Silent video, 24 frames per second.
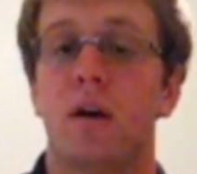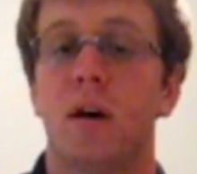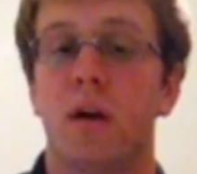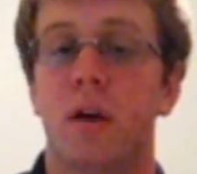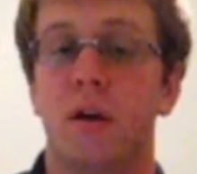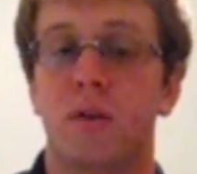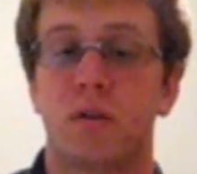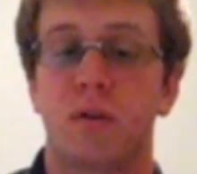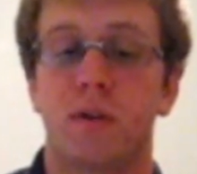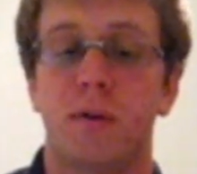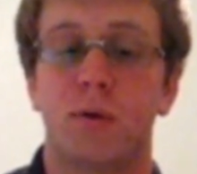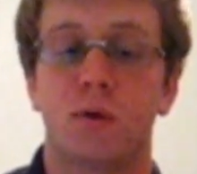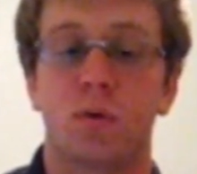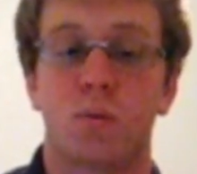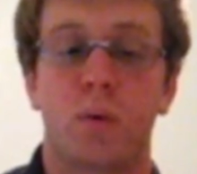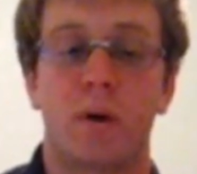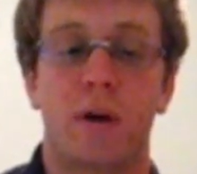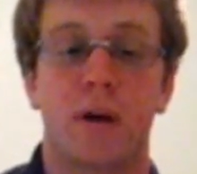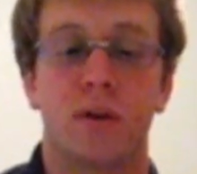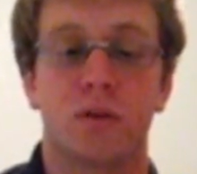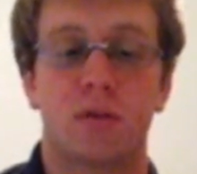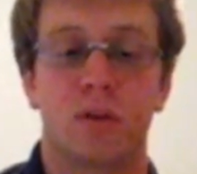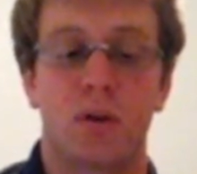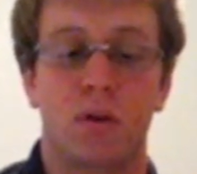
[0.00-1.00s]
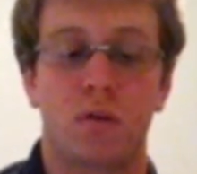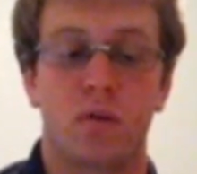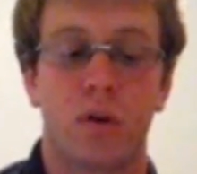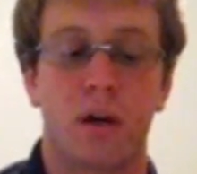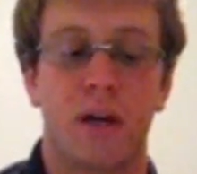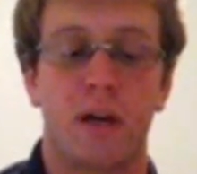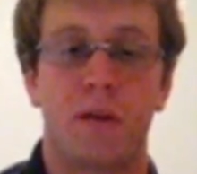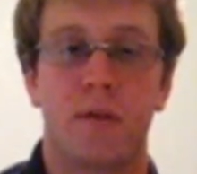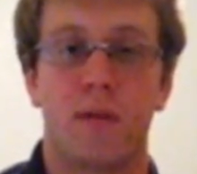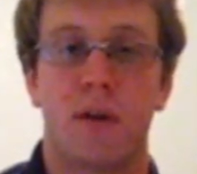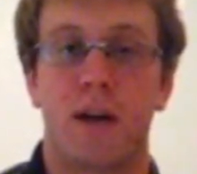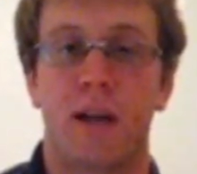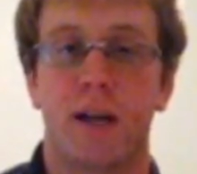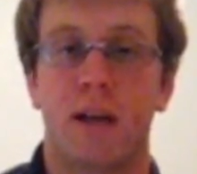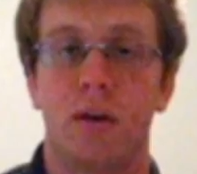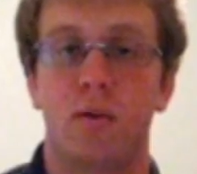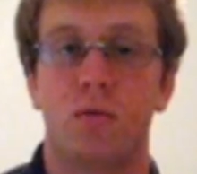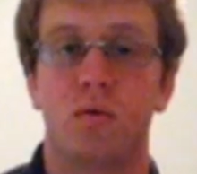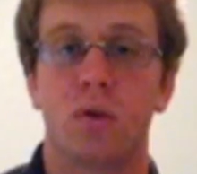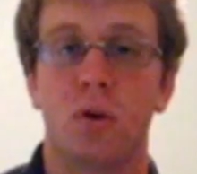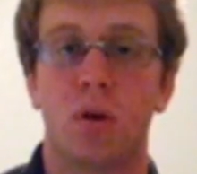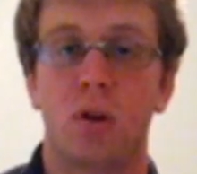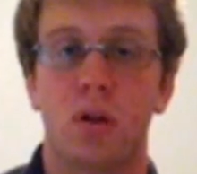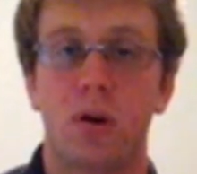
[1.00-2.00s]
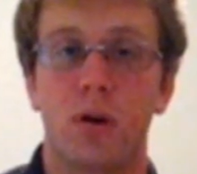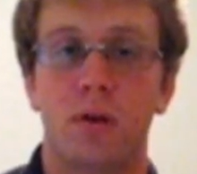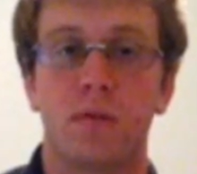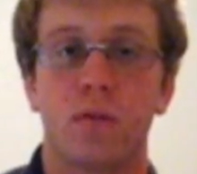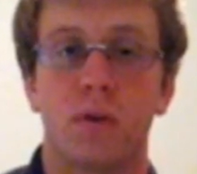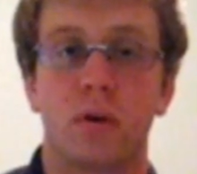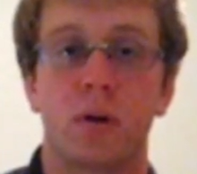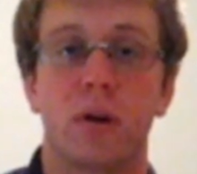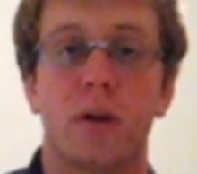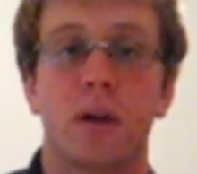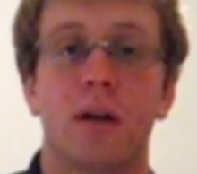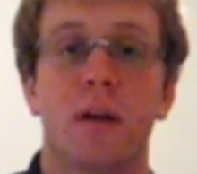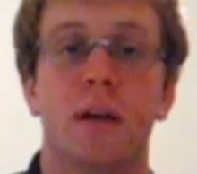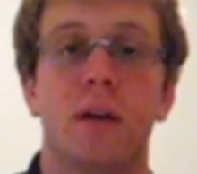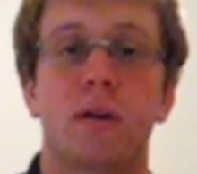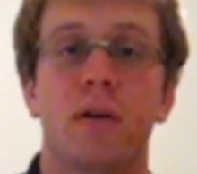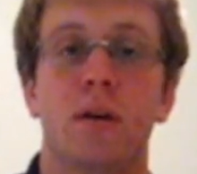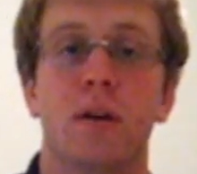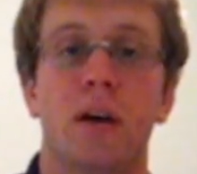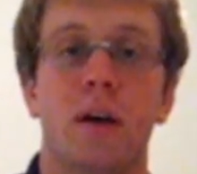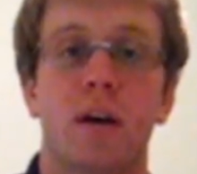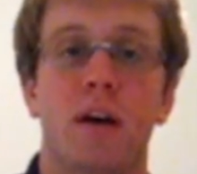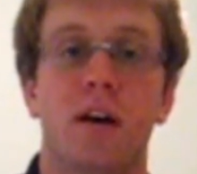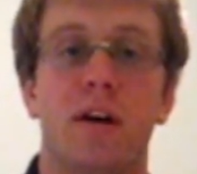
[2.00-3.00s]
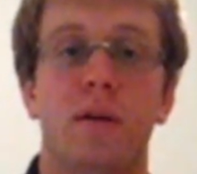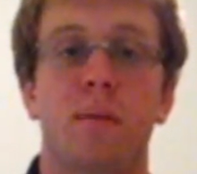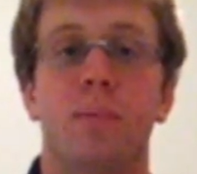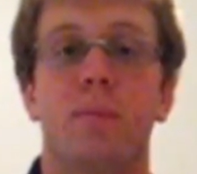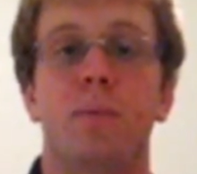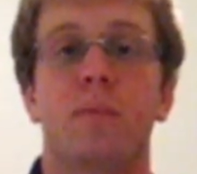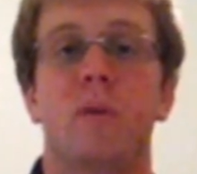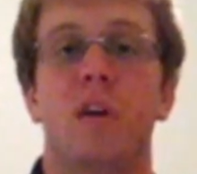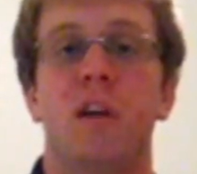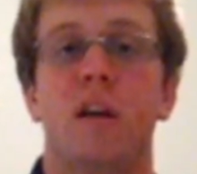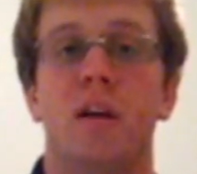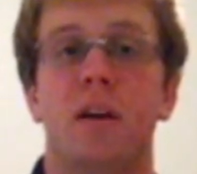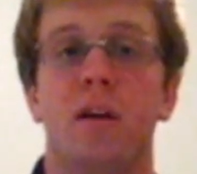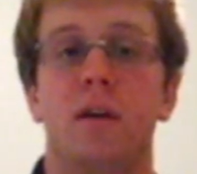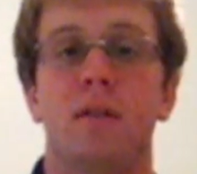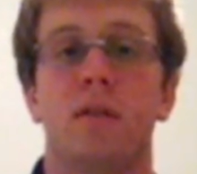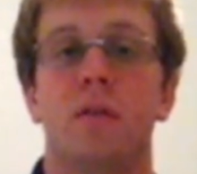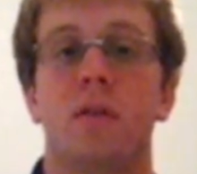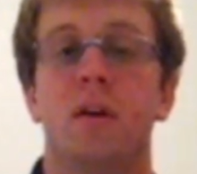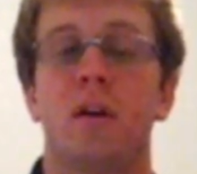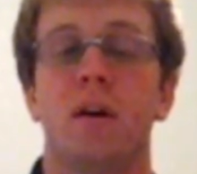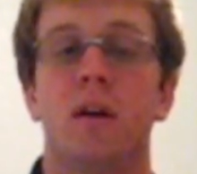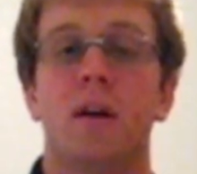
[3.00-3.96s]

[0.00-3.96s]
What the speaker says: also there was wires on the ground that I had to roll over and